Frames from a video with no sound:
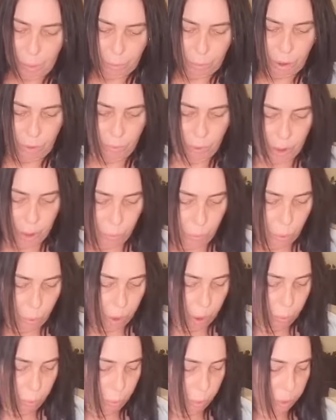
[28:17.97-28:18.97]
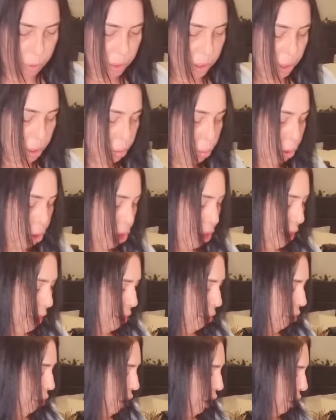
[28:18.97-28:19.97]
but I've only worn it once. It's
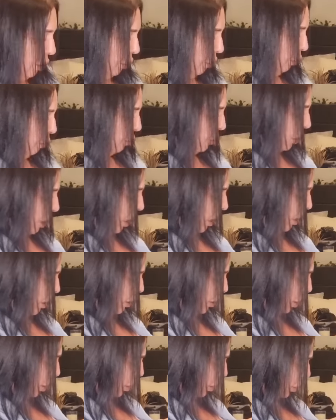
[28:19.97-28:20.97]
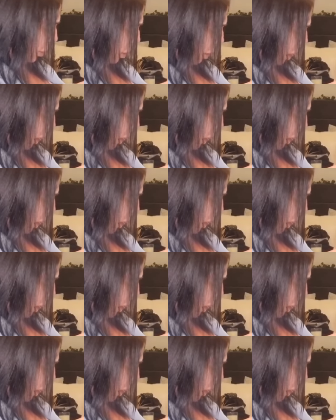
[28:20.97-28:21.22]
Rochelle Humes, and it's